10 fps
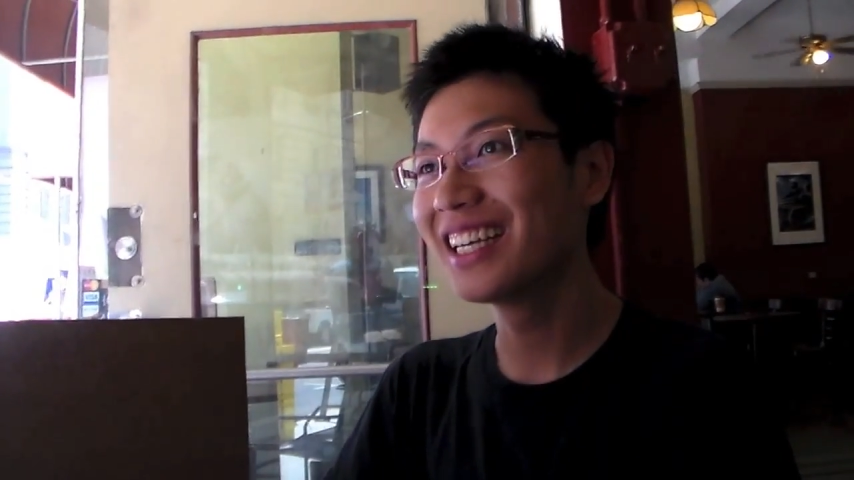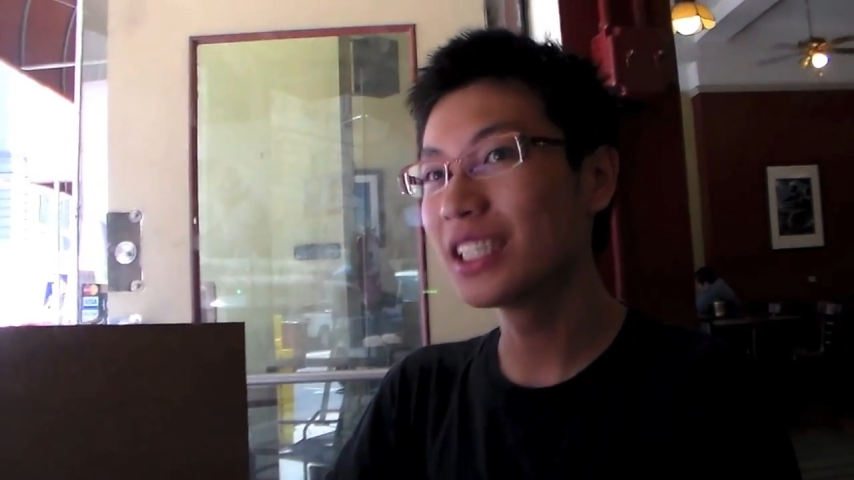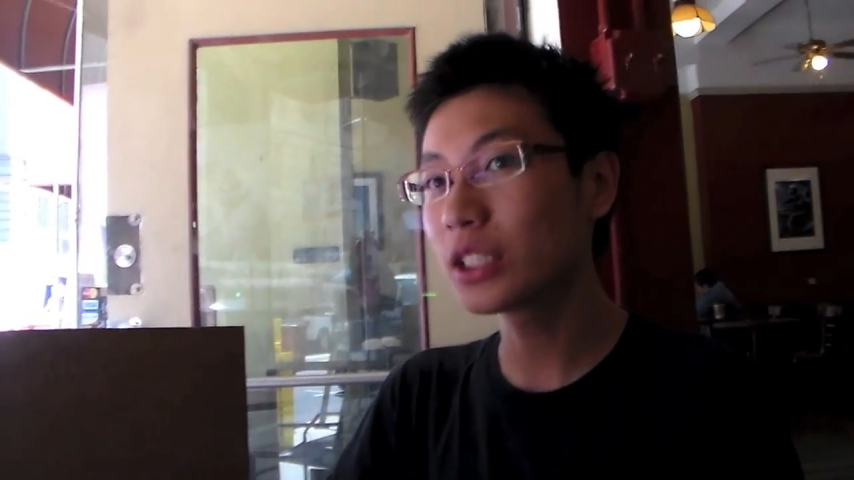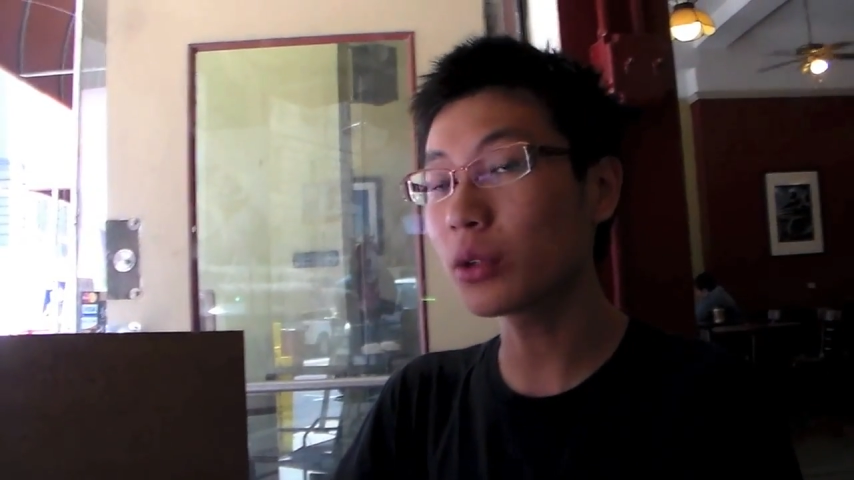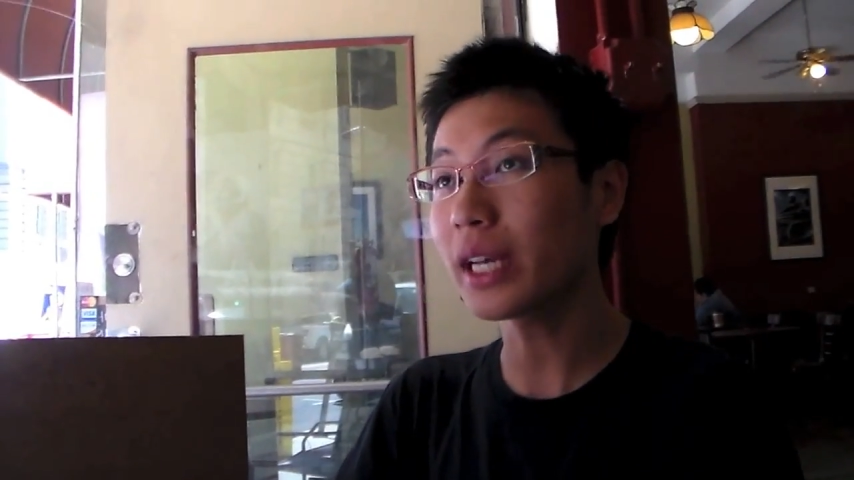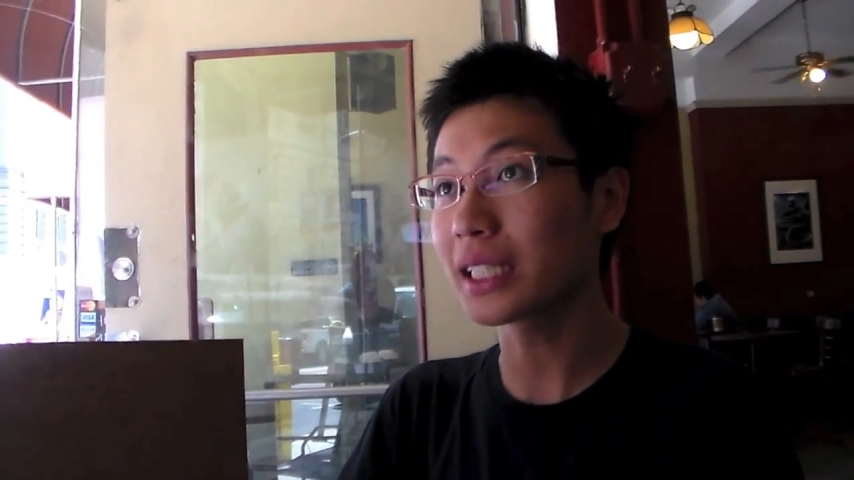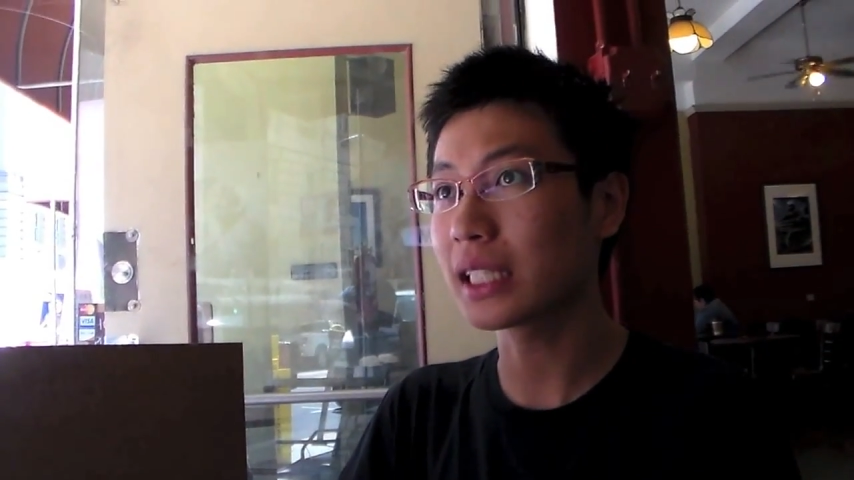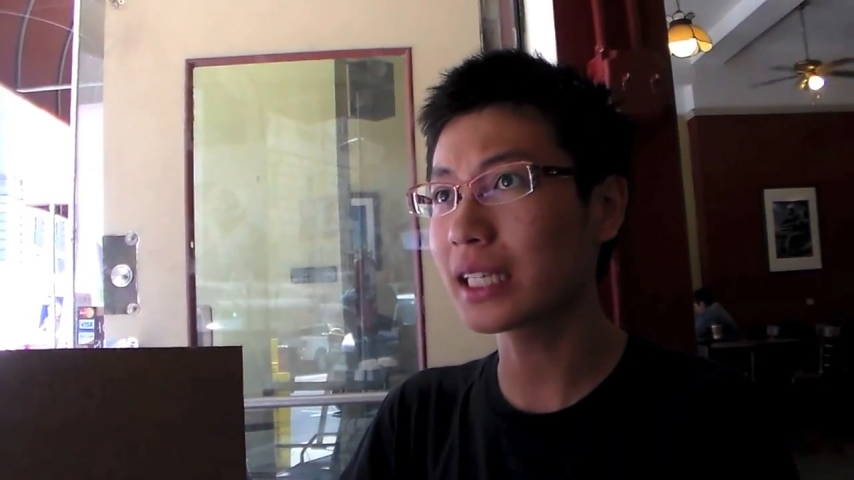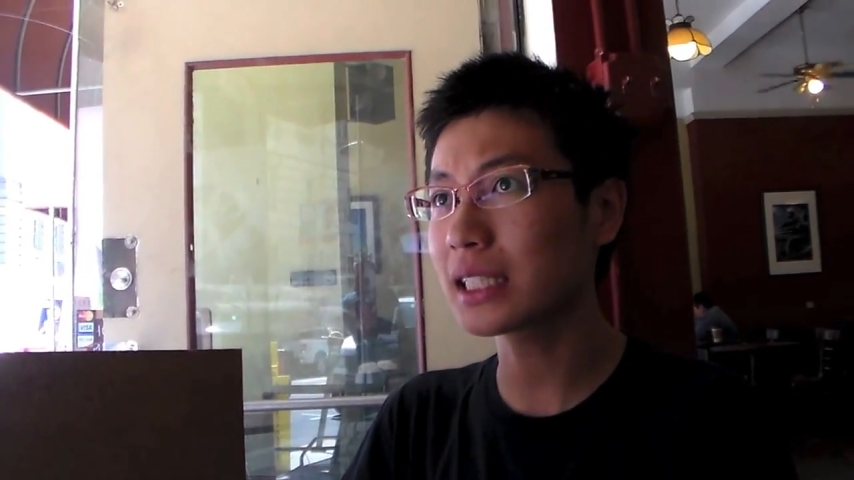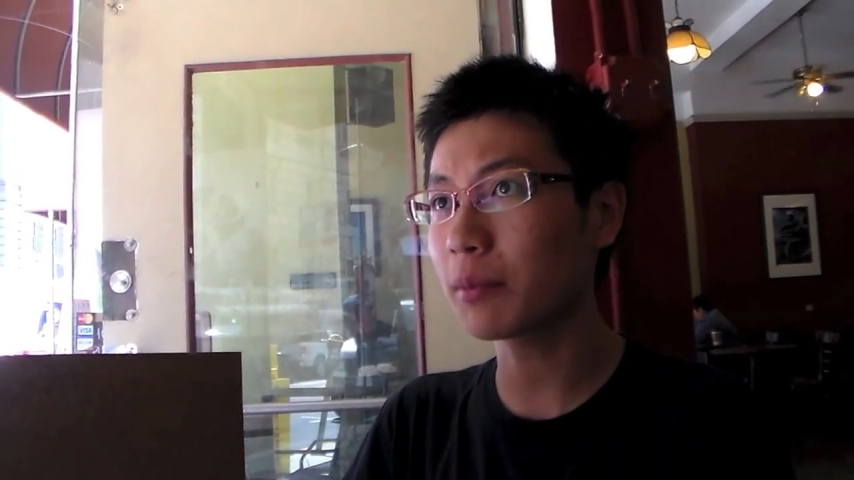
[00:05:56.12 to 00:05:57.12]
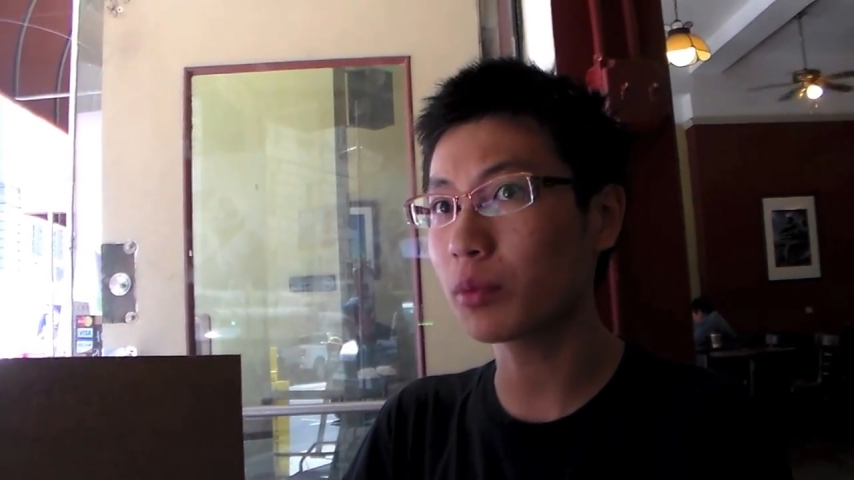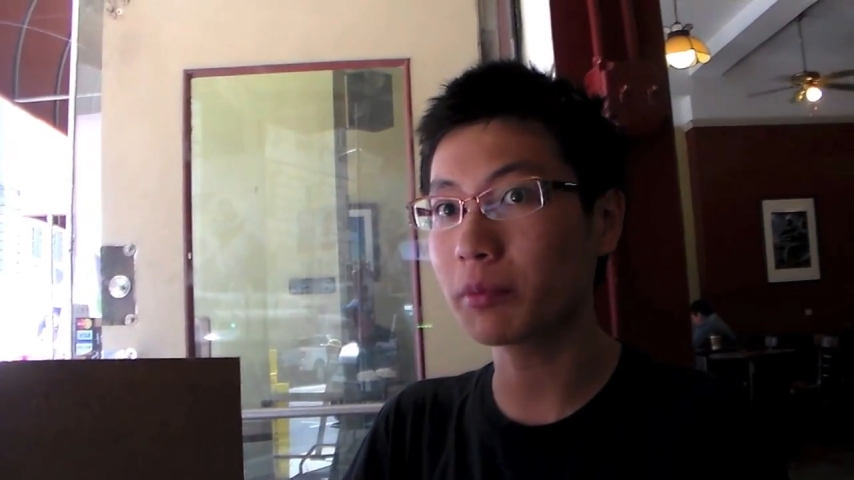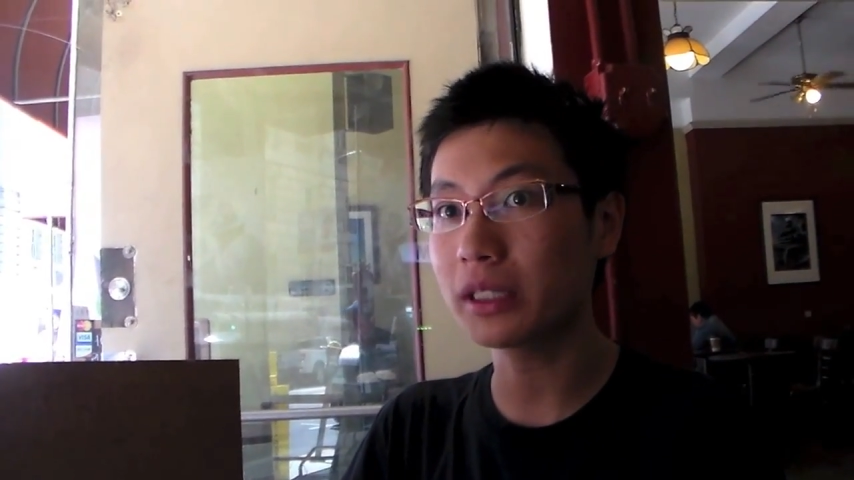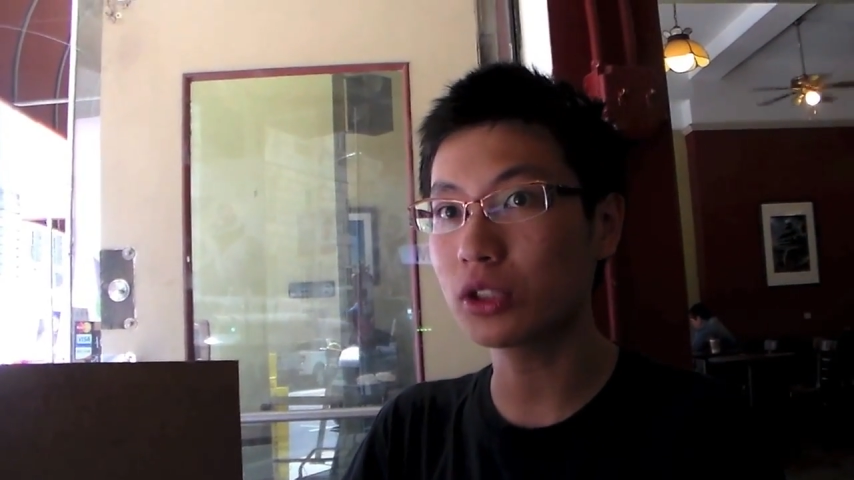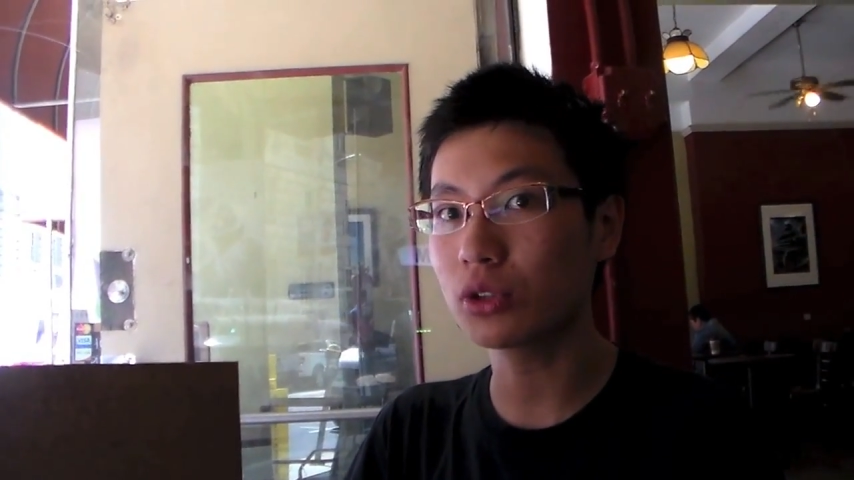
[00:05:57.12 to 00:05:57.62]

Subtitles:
So yes, next step would be